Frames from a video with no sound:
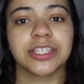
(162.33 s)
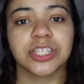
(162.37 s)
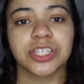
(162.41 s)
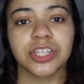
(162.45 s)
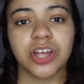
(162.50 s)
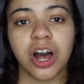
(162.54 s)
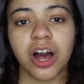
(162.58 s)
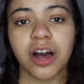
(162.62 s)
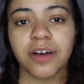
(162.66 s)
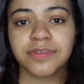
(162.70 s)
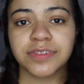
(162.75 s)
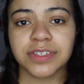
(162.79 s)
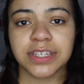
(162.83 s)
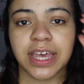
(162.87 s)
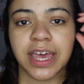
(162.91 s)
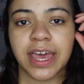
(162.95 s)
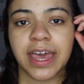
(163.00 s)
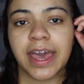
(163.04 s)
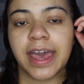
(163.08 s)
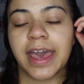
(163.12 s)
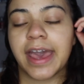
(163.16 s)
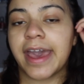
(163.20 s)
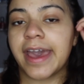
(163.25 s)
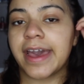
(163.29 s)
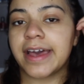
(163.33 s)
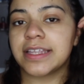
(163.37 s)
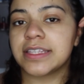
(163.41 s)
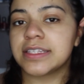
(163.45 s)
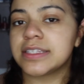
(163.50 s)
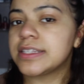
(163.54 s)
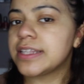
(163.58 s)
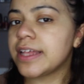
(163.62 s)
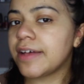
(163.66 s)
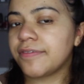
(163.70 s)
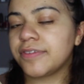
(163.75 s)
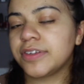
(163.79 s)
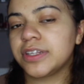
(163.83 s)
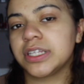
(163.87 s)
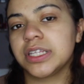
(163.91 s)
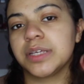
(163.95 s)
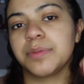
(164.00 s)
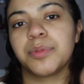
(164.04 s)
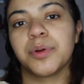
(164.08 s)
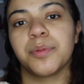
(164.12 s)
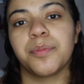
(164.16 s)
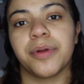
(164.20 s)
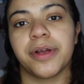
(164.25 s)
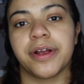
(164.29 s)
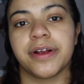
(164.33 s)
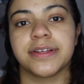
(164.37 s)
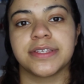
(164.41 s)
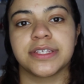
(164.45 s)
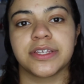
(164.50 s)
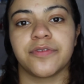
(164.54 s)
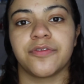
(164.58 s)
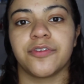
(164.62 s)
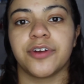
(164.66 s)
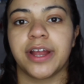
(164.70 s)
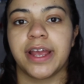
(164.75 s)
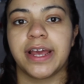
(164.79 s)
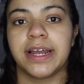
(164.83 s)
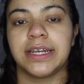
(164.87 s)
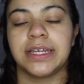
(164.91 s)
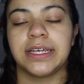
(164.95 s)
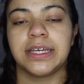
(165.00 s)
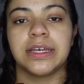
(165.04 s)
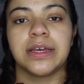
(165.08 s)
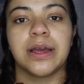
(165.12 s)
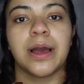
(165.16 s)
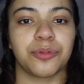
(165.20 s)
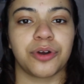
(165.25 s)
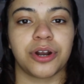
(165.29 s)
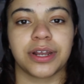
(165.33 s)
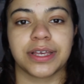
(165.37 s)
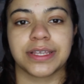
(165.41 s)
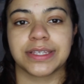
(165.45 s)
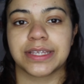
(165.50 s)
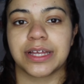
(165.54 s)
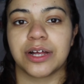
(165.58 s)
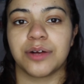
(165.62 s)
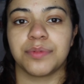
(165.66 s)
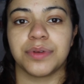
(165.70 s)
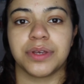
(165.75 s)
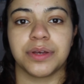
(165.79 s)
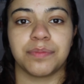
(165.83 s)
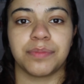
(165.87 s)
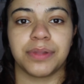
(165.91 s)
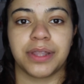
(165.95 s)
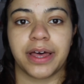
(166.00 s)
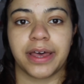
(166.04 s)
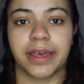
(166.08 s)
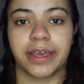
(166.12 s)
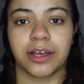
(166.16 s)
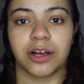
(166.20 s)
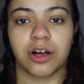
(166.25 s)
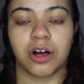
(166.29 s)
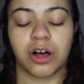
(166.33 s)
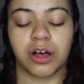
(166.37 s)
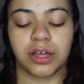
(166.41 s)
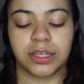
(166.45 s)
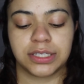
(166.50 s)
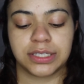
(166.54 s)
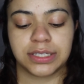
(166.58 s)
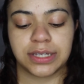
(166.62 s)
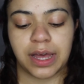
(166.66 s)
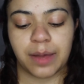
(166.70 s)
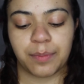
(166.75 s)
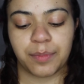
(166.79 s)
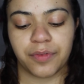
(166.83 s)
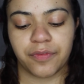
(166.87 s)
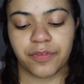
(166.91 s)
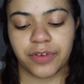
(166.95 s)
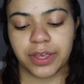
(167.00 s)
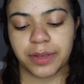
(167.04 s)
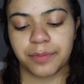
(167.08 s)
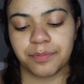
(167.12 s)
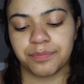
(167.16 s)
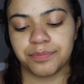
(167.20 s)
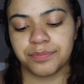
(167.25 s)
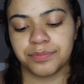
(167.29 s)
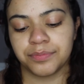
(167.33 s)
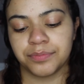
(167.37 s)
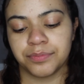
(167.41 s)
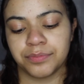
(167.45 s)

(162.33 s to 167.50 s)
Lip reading: and soft, and definitely prepares it for any lip products I'll be applying on top of it.